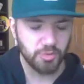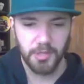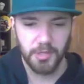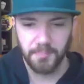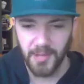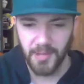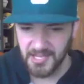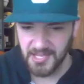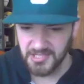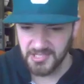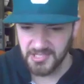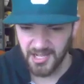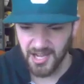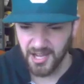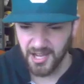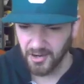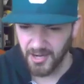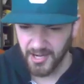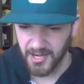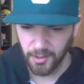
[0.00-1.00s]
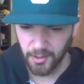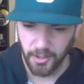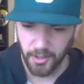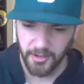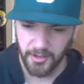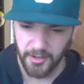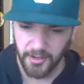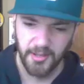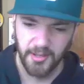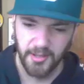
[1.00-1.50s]
And they just throw a swing
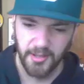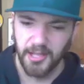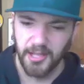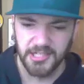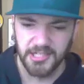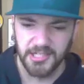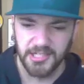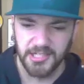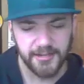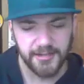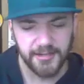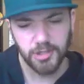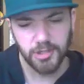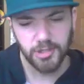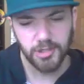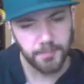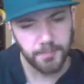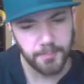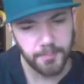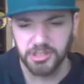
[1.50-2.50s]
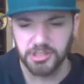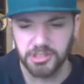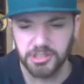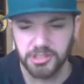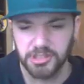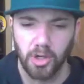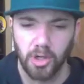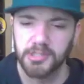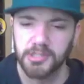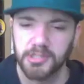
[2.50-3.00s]
pass to Connor Hayward
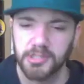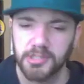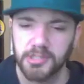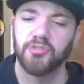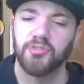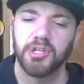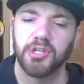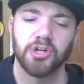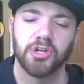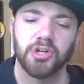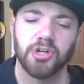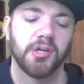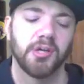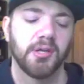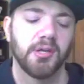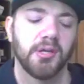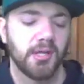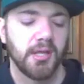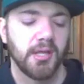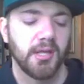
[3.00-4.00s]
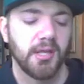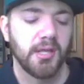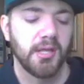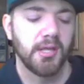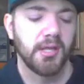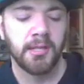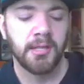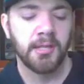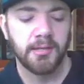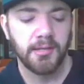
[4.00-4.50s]
instead of trying to push the ball
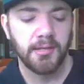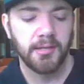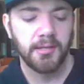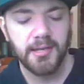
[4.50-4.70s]
downfield